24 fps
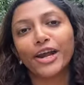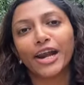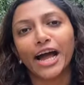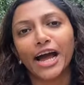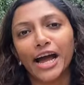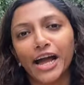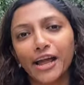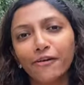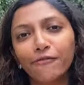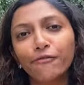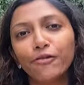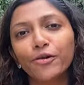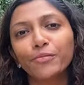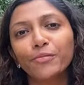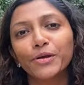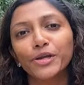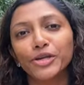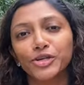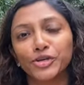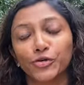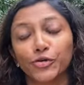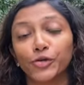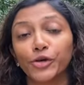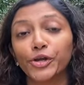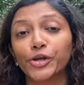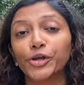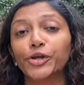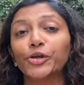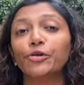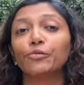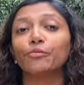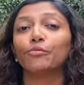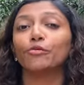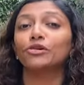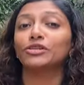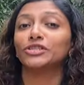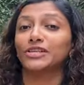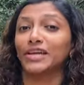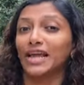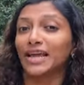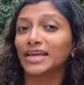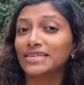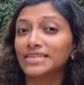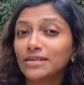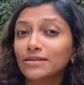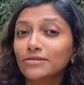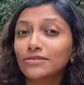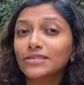where I would be showing you most
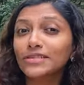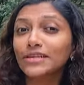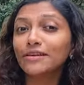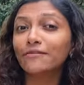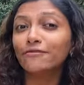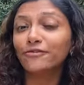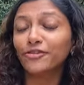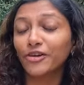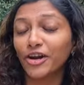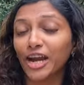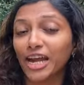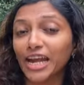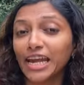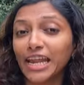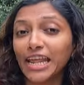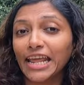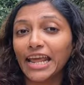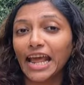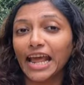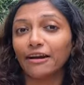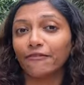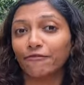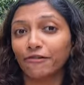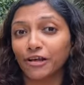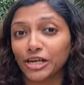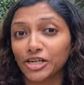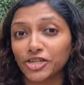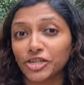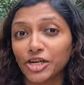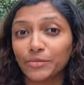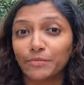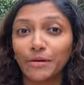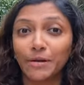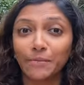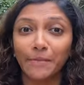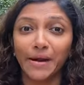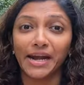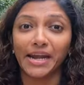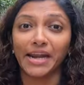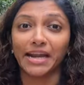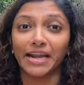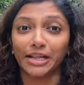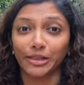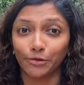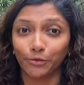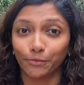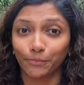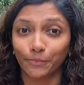exclusive, trendy and fashionable made
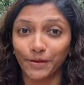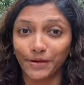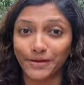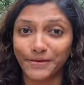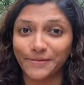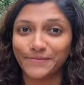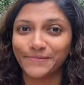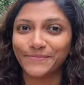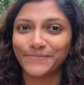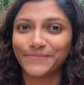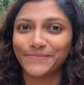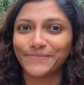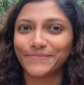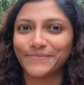in Ethiopia.